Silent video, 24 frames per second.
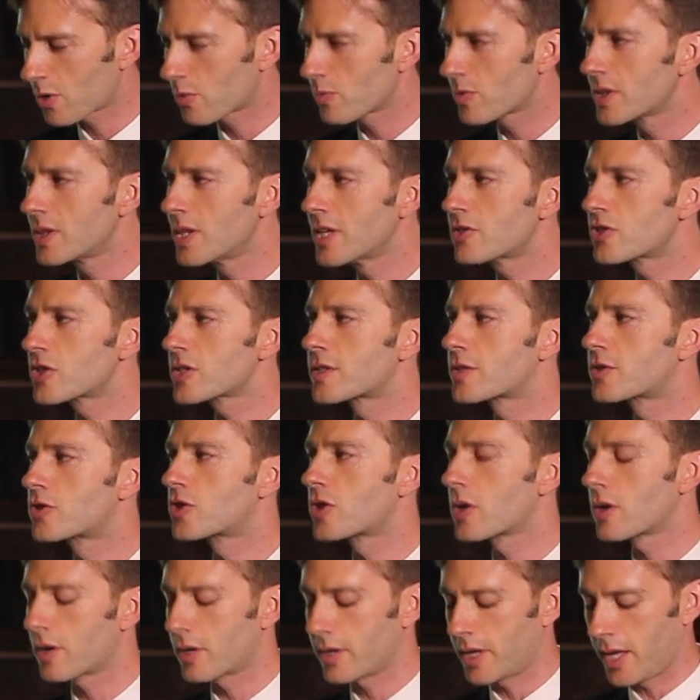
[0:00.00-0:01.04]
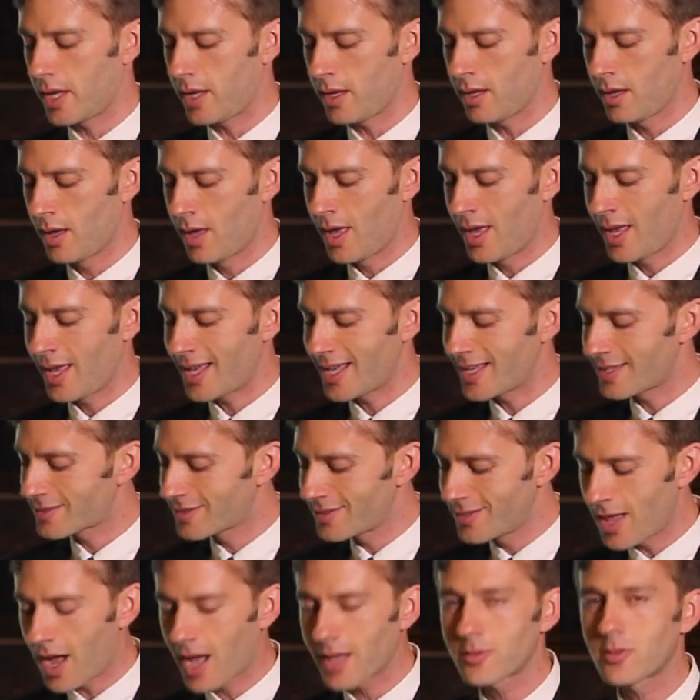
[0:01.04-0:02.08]
But our religious journey
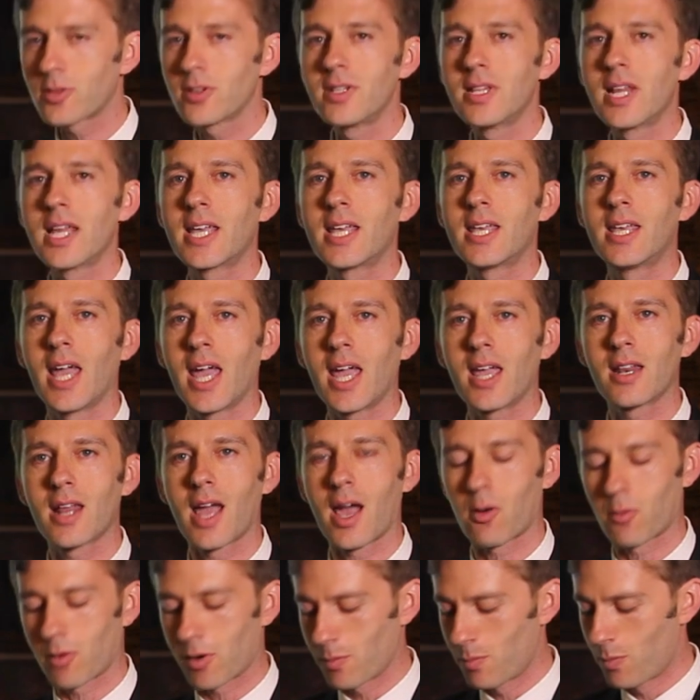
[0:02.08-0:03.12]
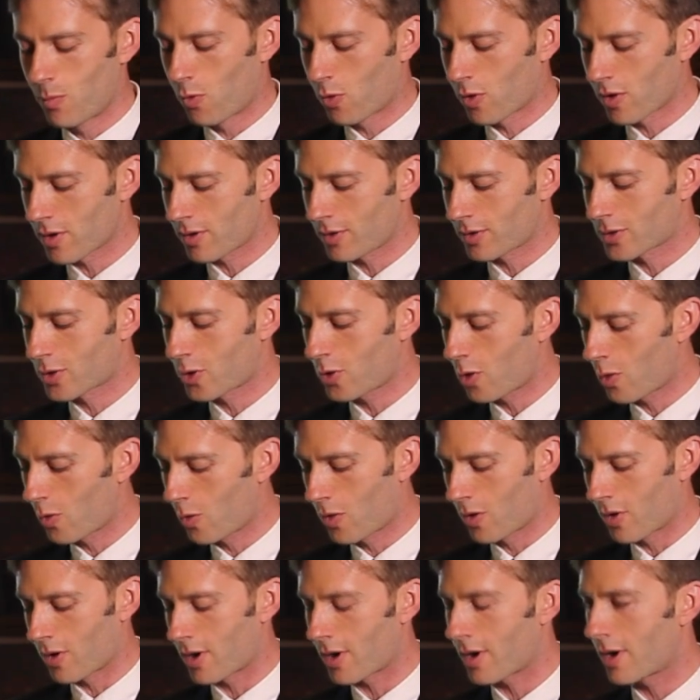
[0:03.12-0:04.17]
is not to negate our moral
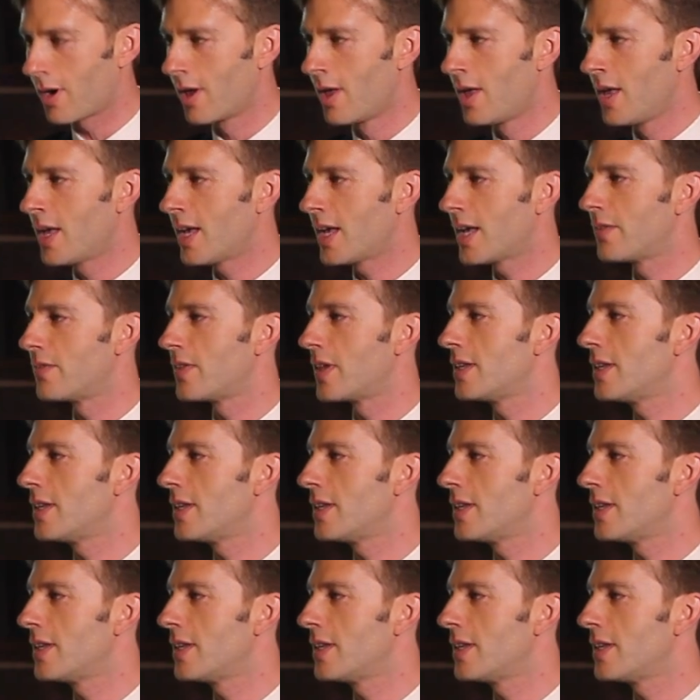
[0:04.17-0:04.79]
core